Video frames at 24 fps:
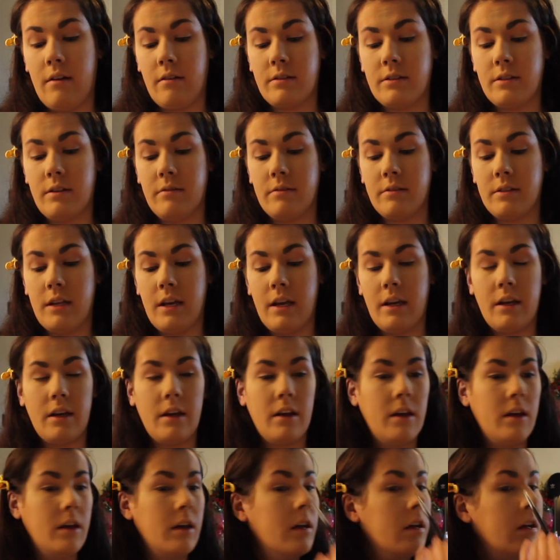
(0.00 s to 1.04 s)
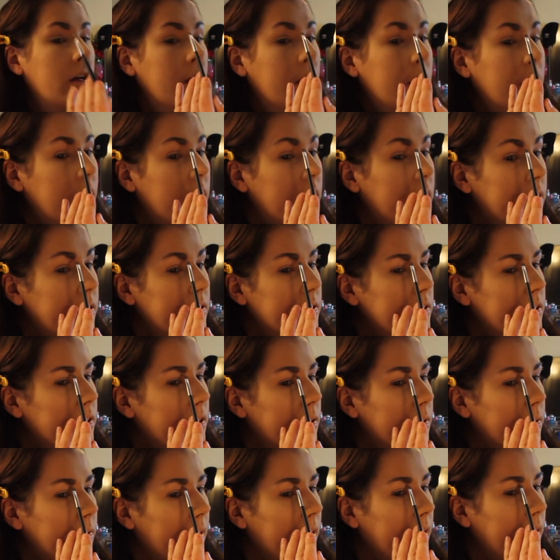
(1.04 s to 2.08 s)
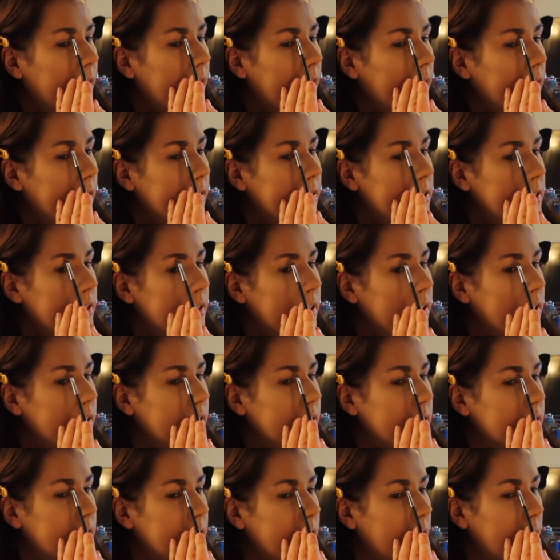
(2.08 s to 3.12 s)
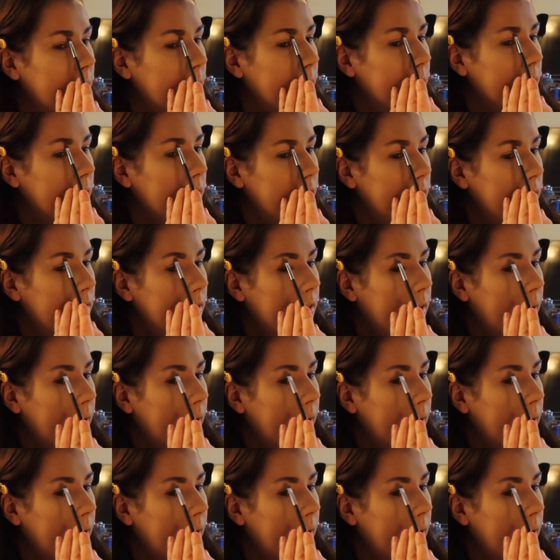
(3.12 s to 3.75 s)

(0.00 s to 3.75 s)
out because I was like, there is no way that I see the same girl,